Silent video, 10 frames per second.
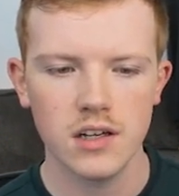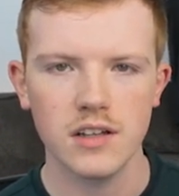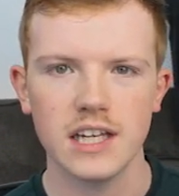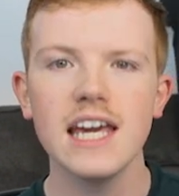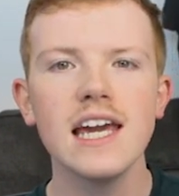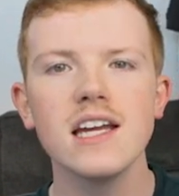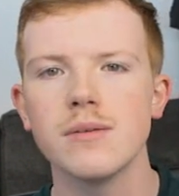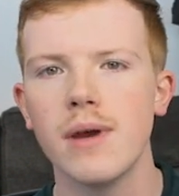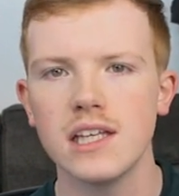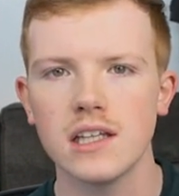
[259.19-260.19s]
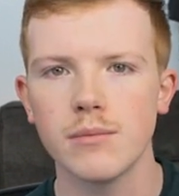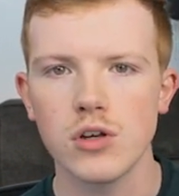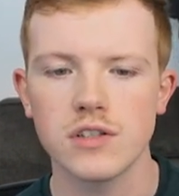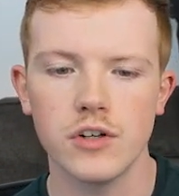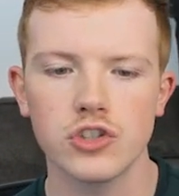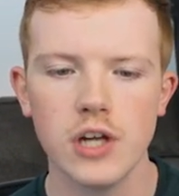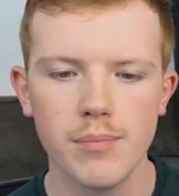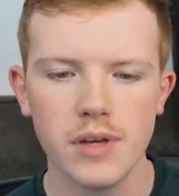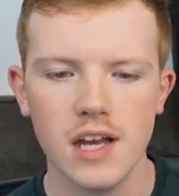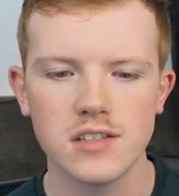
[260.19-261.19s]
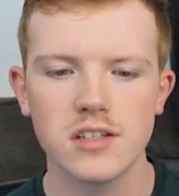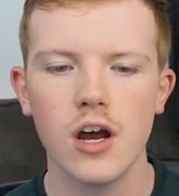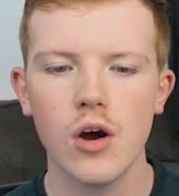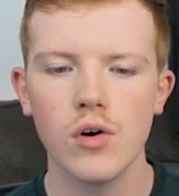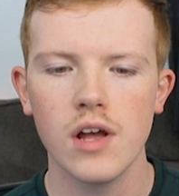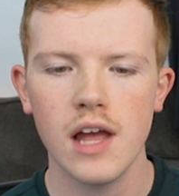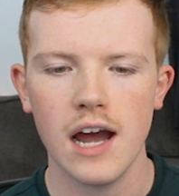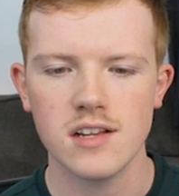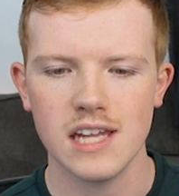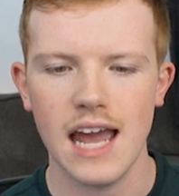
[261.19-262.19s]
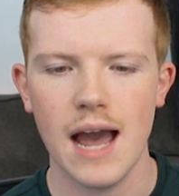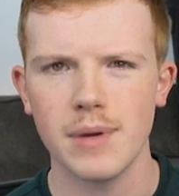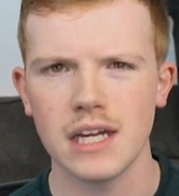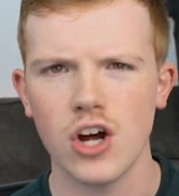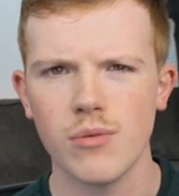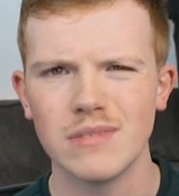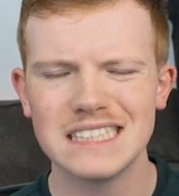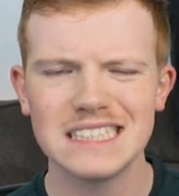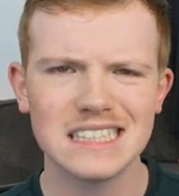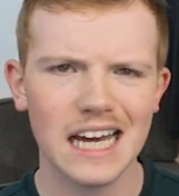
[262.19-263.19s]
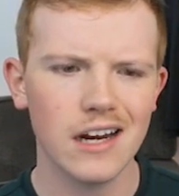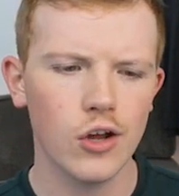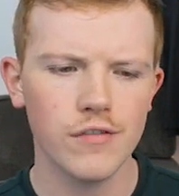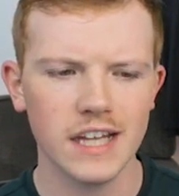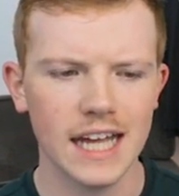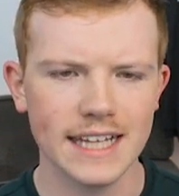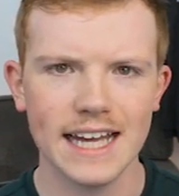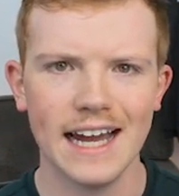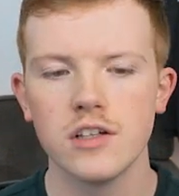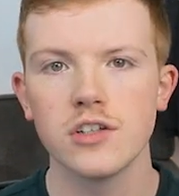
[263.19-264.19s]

the key to making the most of your trip is to know how to stay happy and calm. I don't know if I like that.